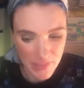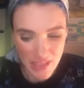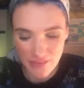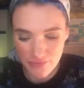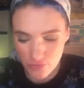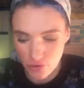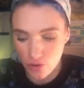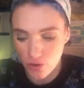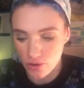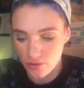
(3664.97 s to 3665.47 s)
I've
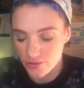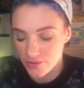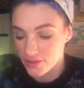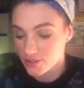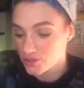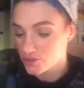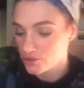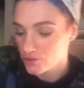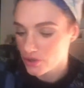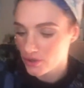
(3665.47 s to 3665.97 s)
got the
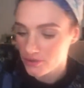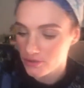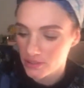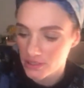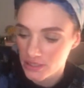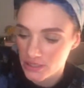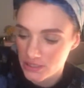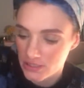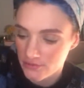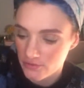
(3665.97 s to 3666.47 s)
two other
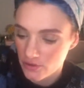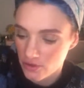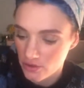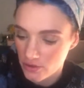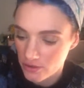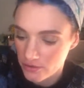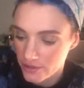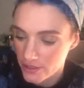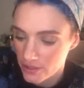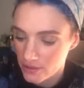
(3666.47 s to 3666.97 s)
ladies I've got
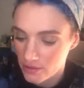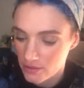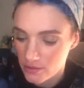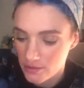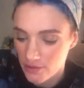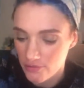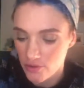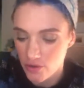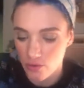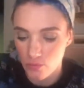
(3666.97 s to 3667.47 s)
green. I've
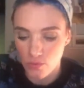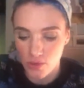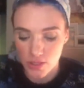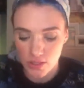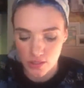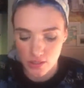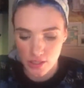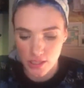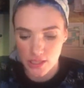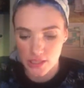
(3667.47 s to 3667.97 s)
got
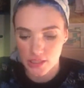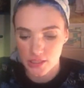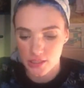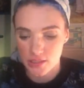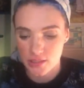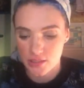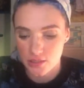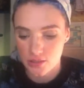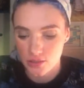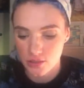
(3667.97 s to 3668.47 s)
one lady that's,
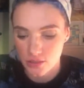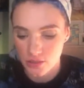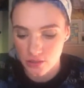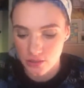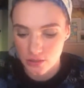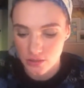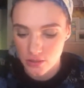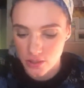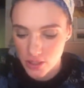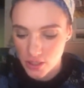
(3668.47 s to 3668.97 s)

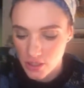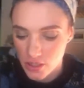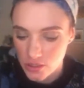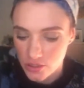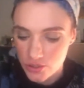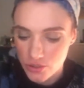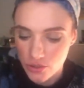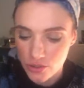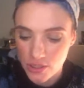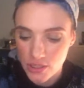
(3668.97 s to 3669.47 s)

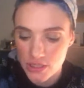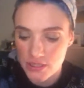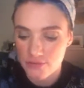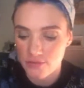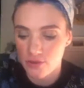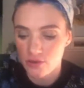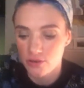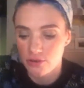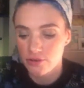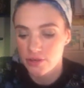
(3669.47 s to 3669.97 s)
two ladies have
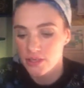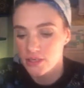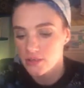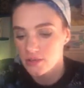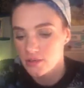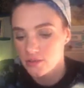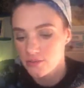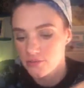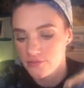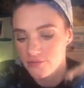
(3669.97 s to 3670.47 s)
got
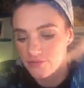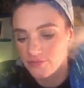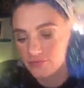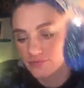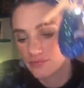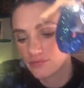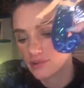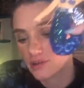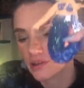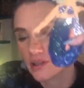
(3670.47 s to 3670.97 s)
green
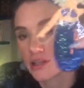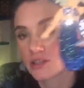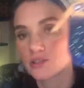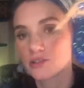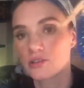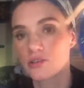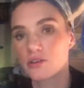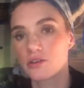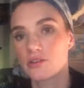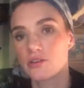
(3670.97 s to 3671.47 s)
glitter
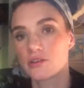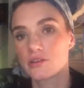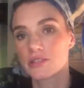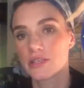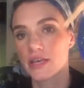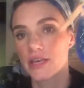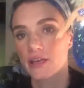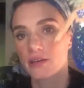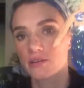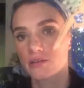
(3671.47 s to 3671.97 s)
on their
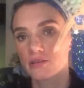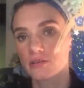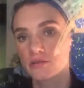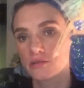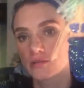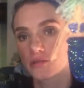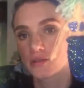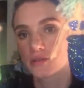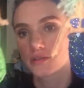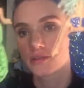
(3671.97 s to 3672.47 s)

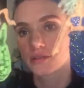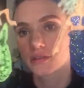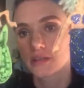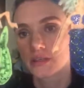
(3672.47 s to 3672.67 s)
tails.